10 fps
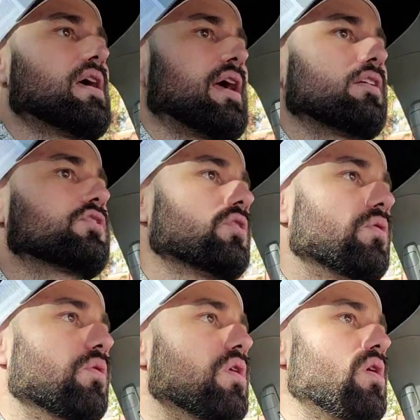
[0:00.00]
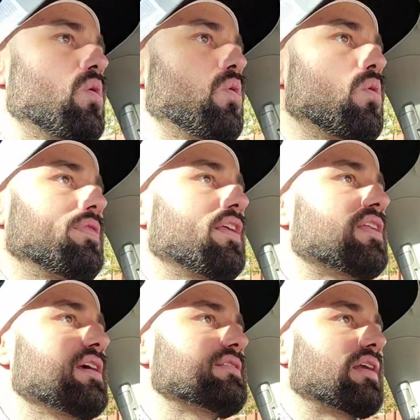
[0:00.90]
And so the
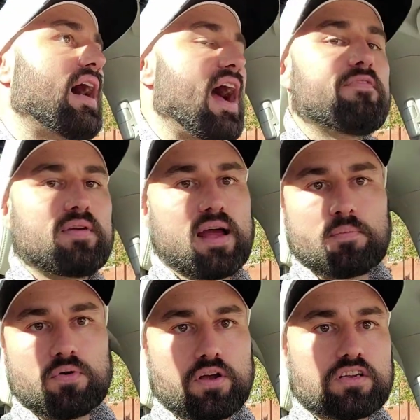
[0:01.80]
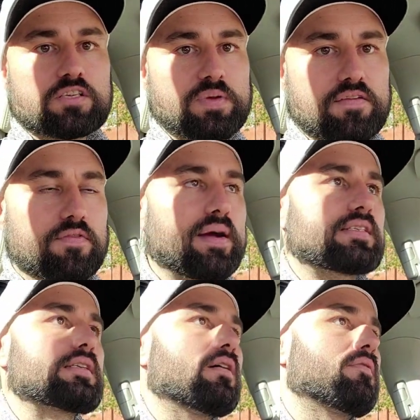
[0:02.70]
things that I've, and I'm only going to speak for
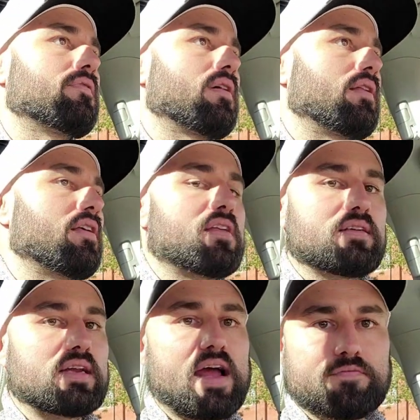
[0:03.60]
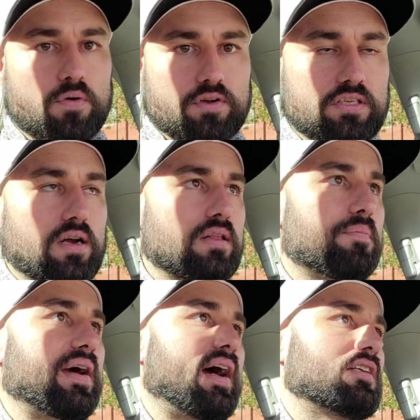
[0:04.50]
myself, and the things that I focus on in the
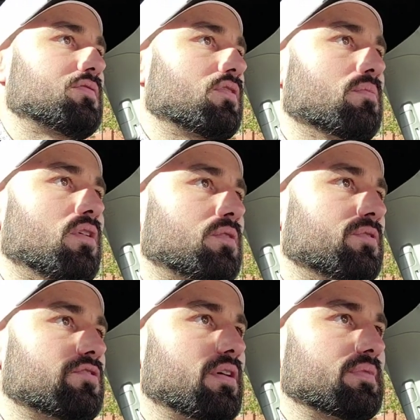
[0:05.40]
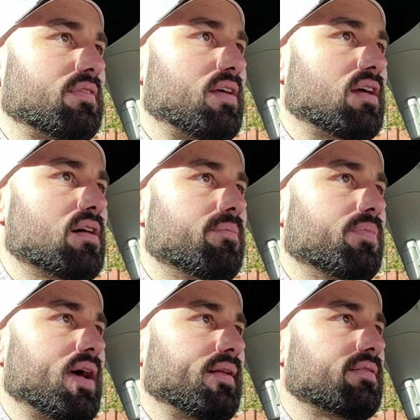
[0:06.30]
past for multiple streams of income
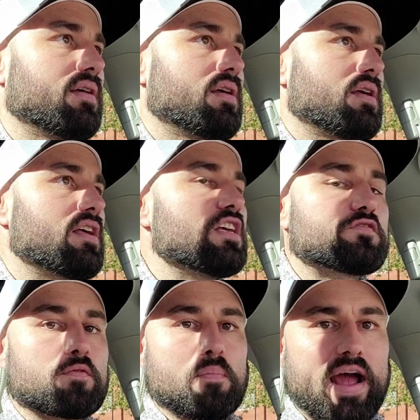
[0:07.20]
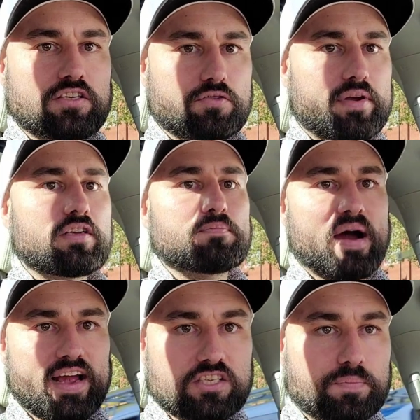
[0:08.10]
that, at least from my strengths,
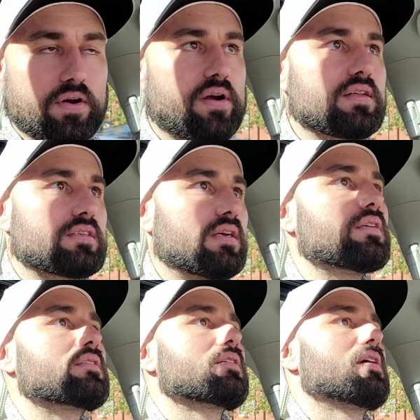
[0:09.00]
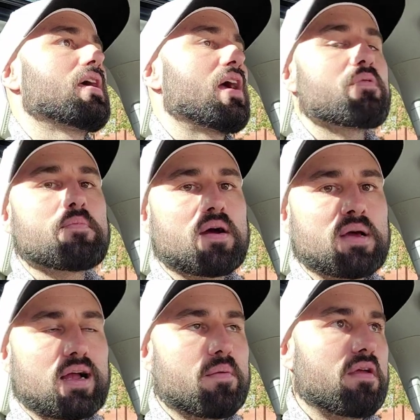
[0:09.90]
my experiences, and remember, I'm
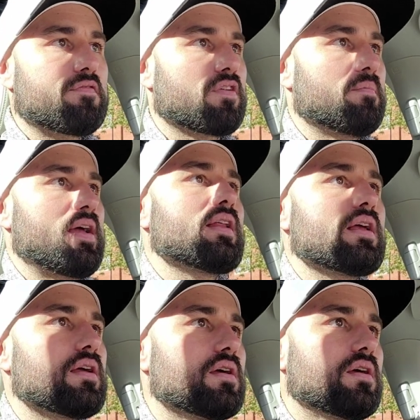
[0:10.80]
not coming from any